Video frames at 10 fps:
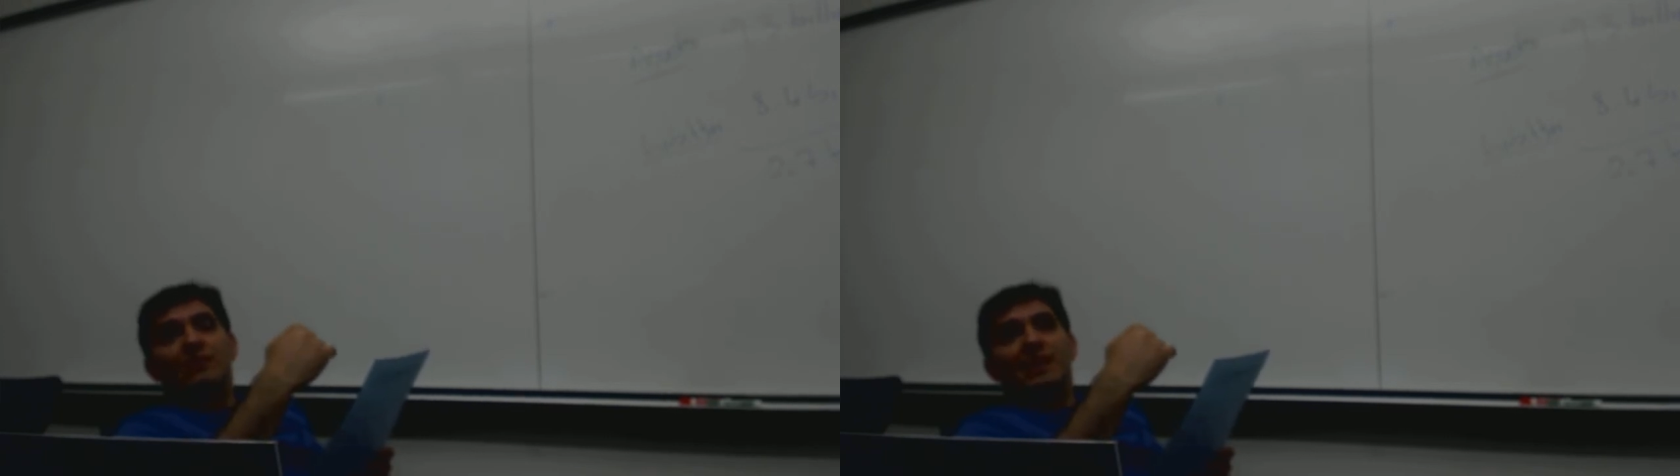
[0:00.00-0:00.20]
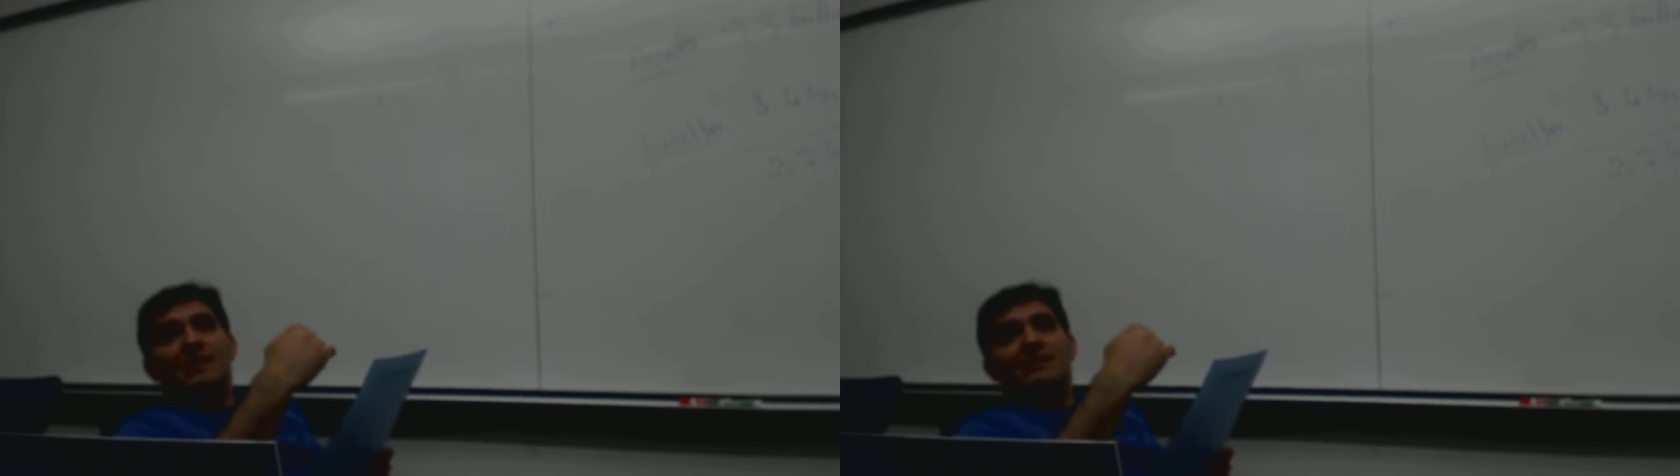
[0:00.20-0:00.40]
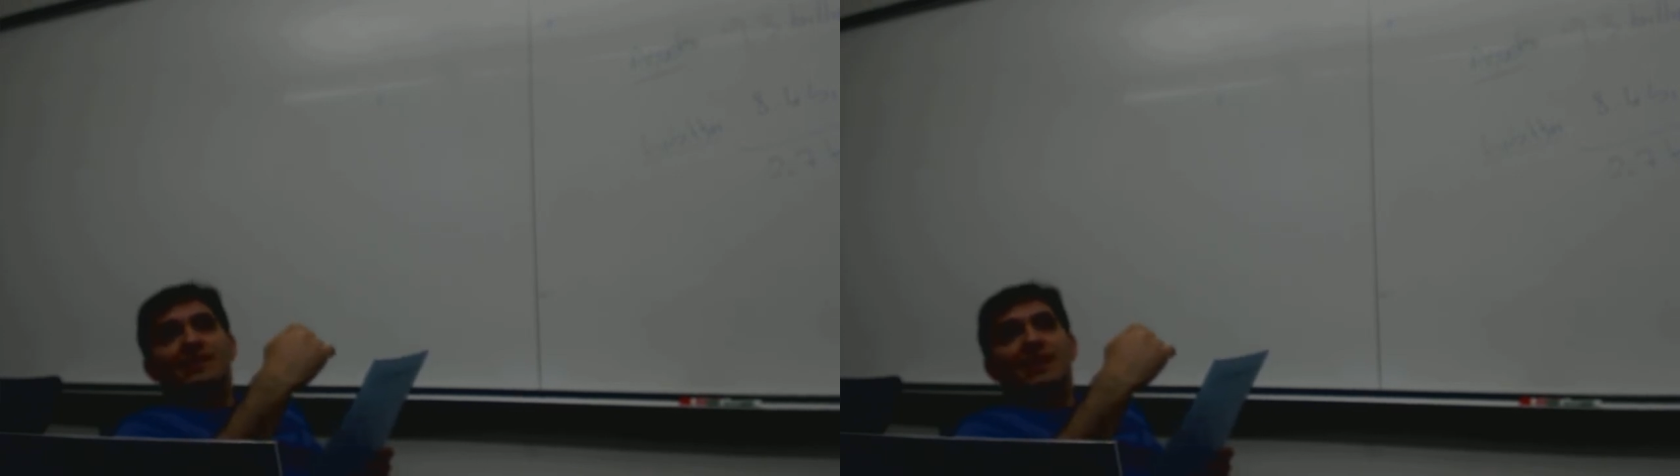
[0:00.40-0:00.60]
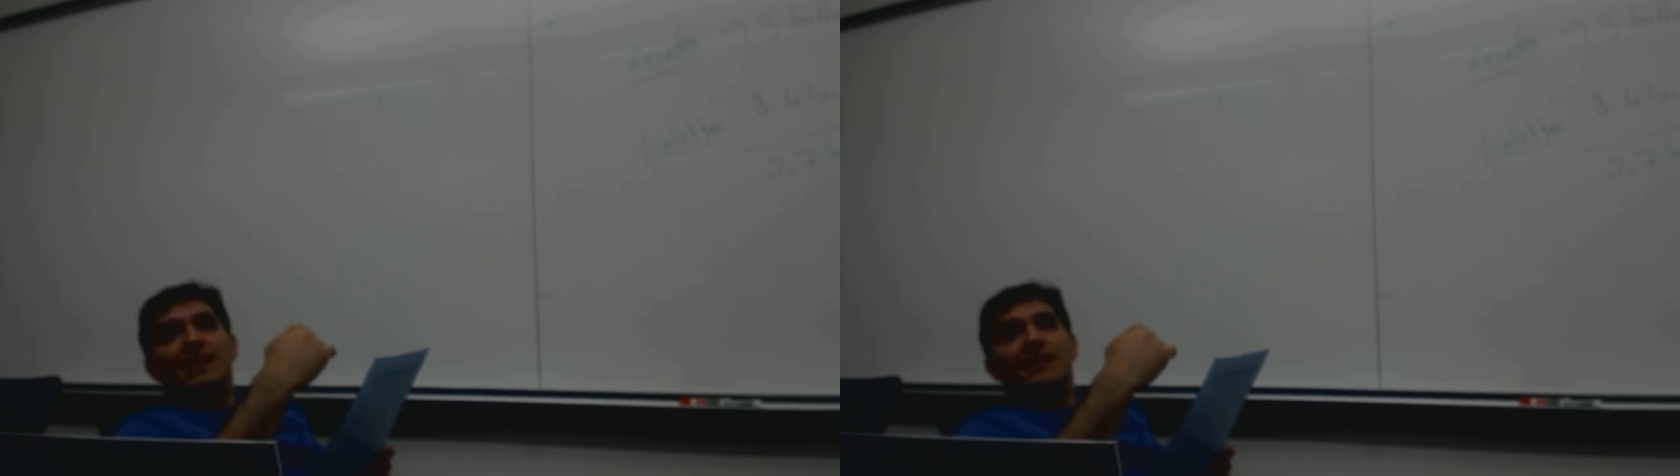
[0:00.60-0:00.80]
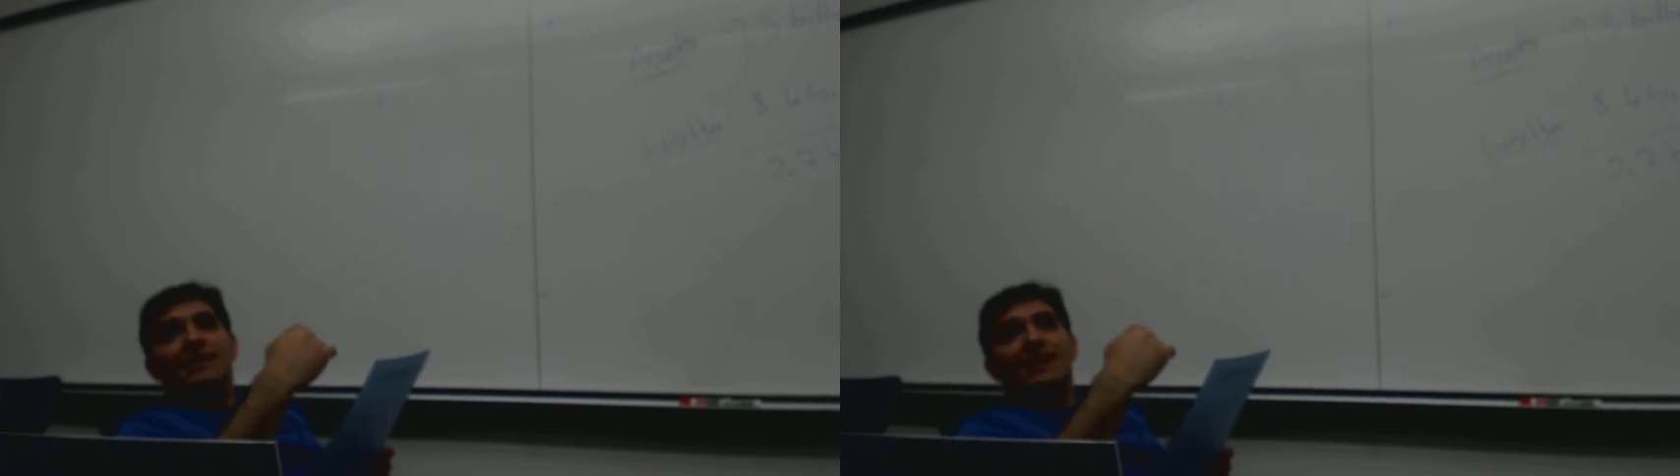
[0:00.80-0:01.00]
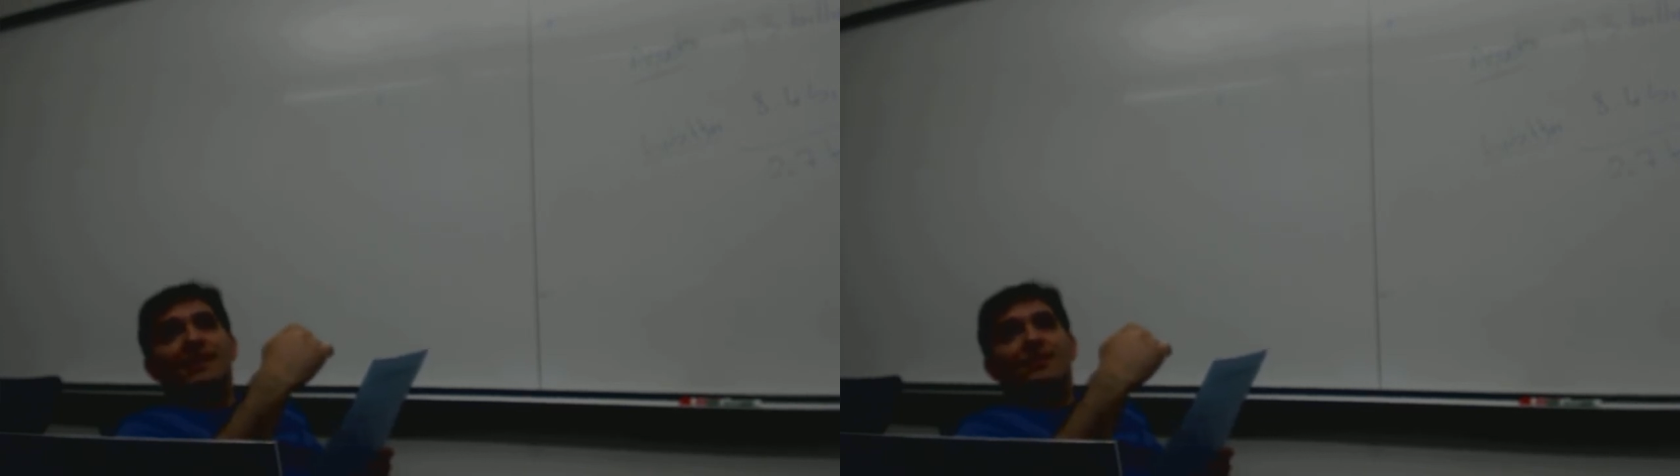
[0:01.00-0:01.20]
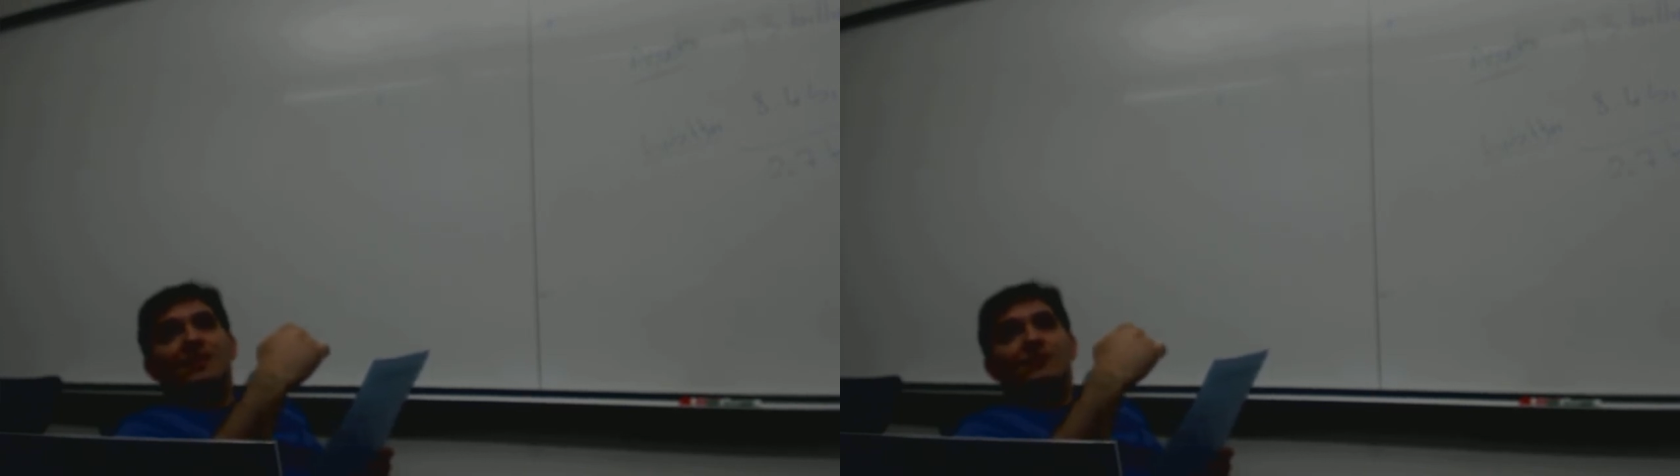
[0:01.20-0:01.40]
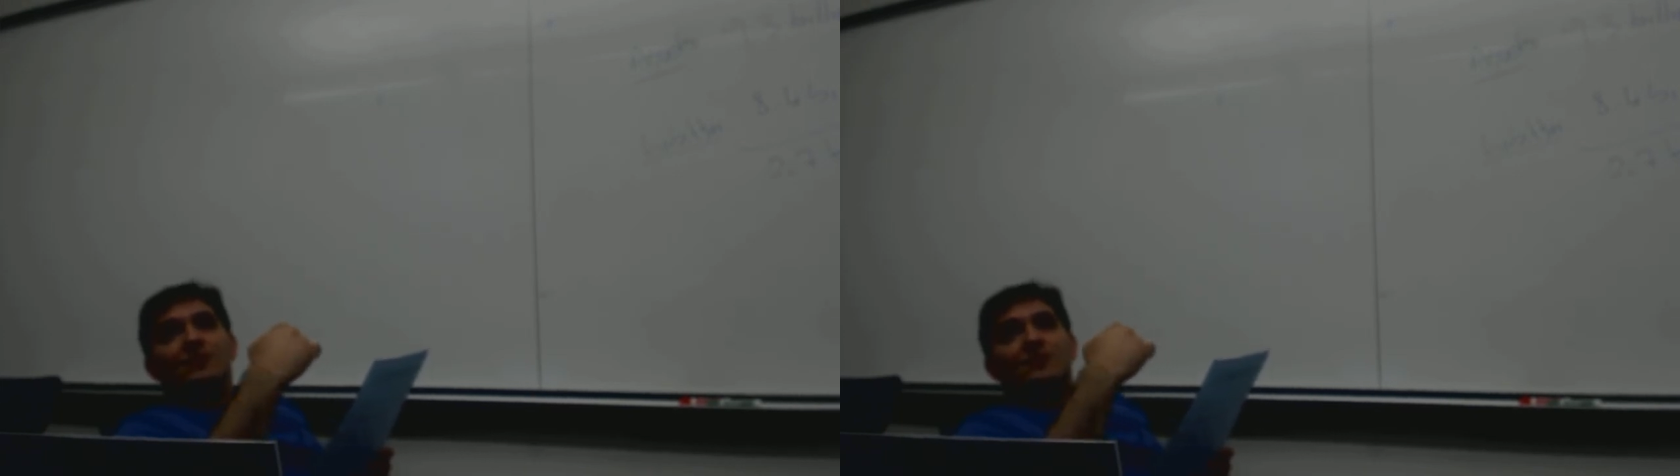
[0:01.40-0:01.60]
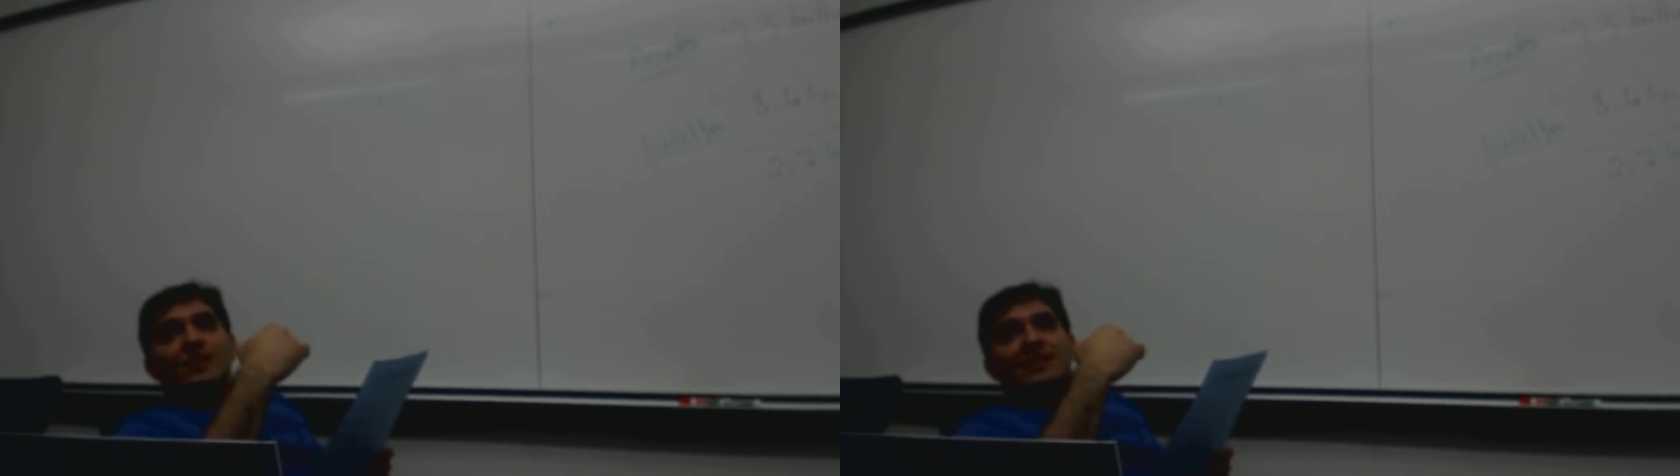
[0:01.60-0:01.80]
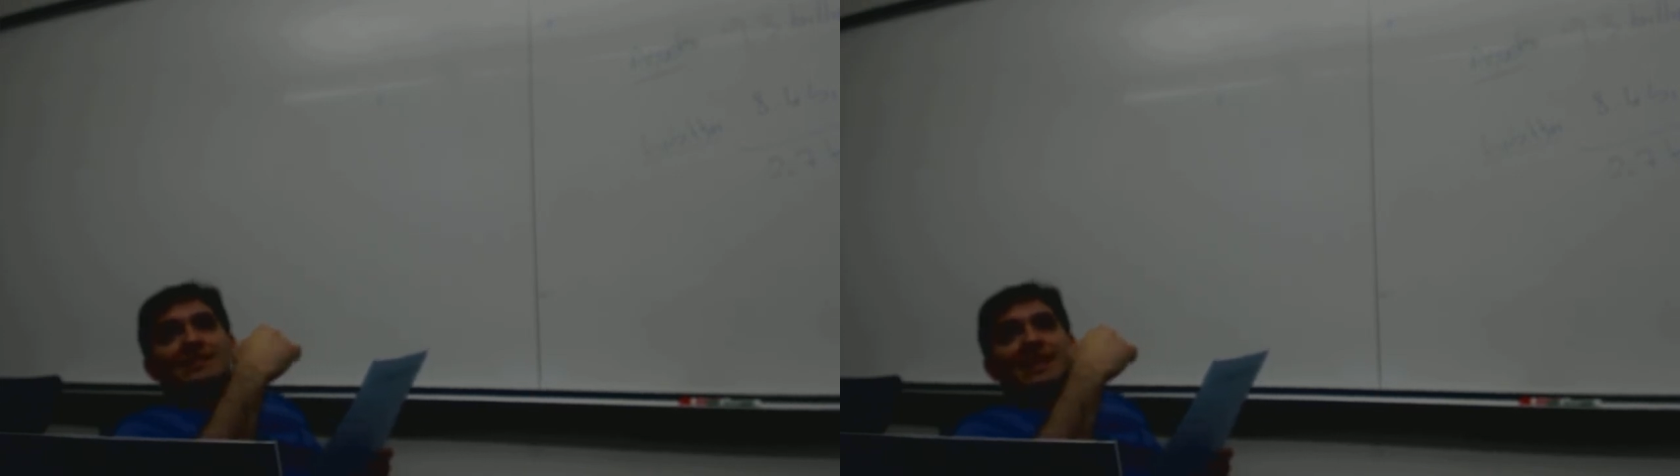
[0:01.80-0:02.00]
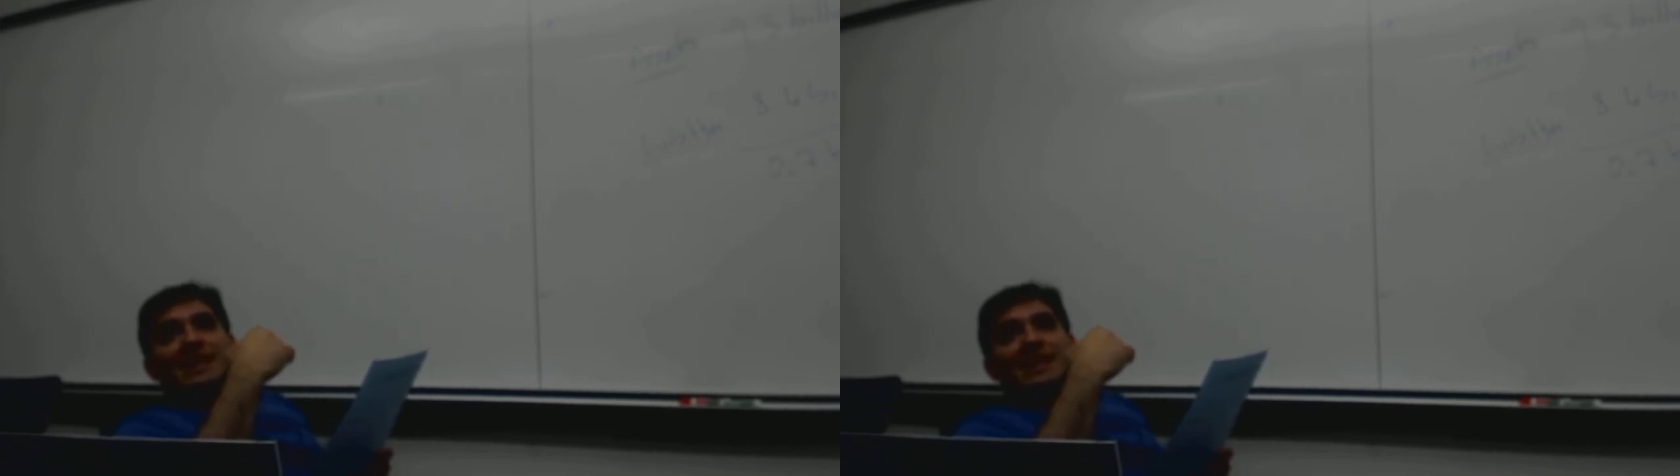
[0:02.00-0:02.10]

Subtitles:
means that if interest rates